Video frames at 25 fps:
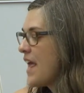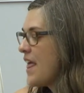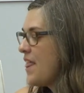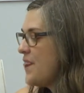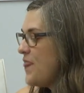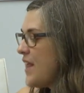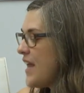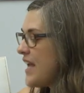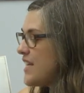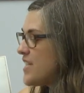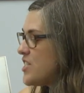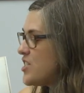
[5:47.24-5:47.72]

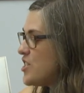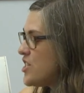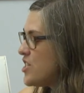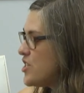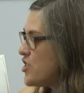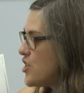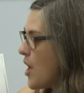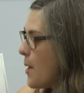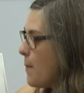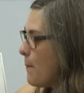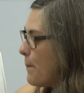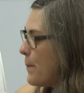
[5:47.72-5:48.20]
Things to
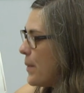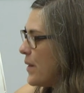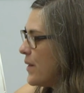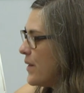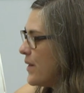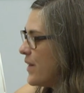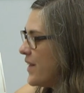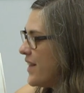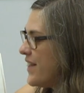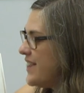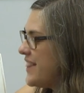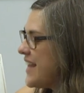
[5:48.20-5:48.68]
jump,
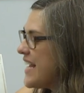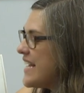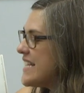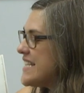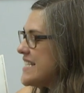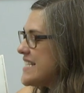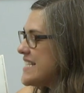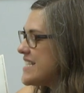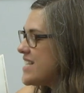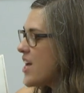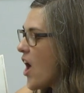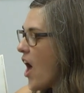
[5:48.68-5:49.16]

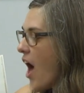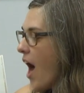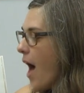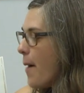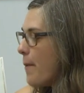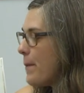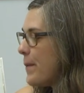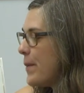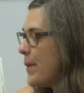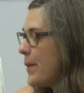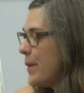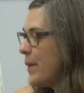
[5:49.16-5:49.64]
things to
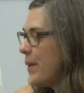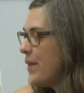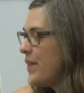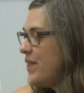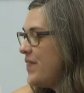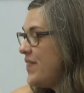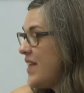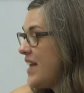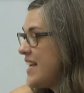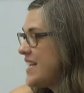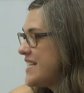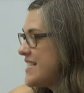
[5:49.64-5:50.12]
hop,
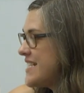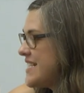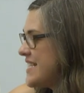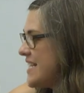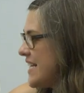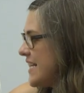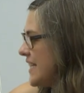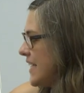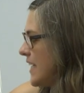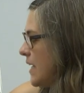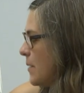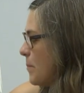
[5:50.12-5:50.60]
things
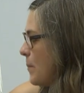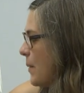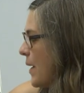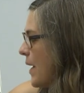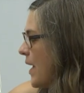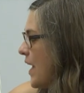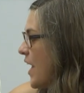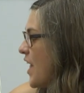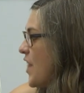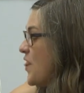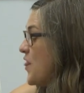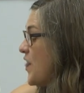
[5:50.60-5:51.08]
to leap,
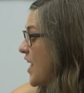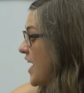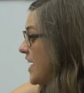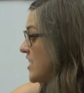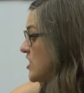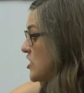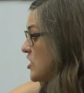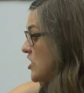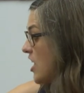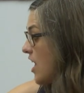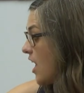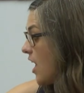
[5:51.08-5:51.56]

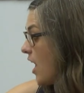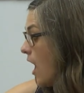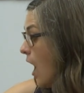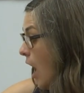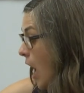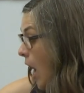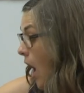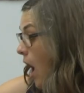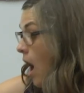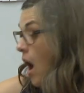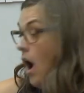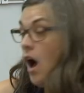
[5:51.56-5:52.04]
things
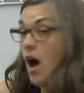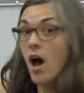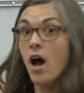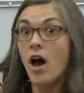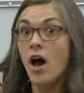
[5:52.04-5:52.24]
to